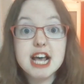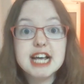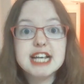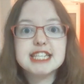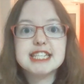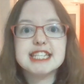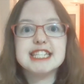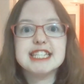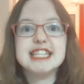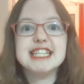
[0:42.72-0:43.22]

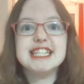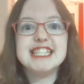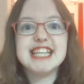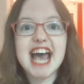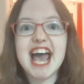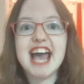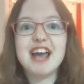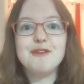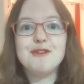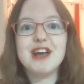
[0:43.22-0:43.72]
So
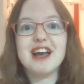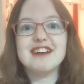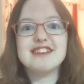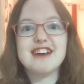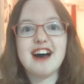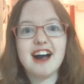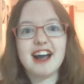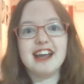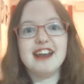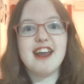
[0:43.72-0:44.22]
today we are
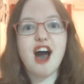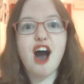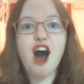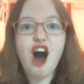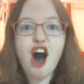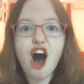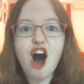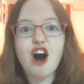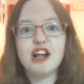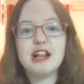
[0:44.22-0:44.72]
talking
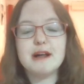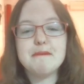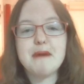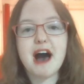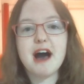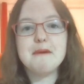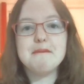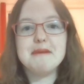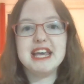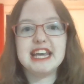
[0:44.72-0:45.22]
all
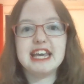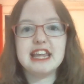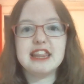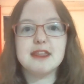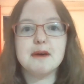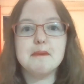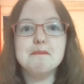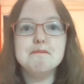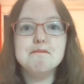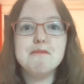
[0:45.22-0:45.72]
about making
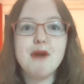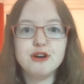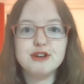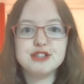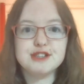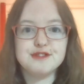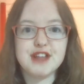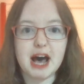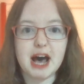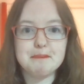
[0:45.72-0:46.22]
the
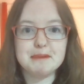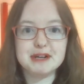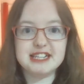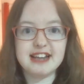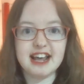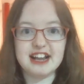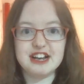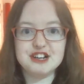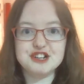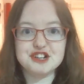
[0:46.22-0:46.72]
most of that
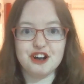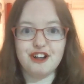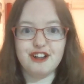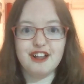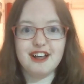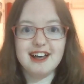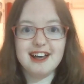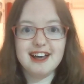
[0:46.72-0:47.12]
potential.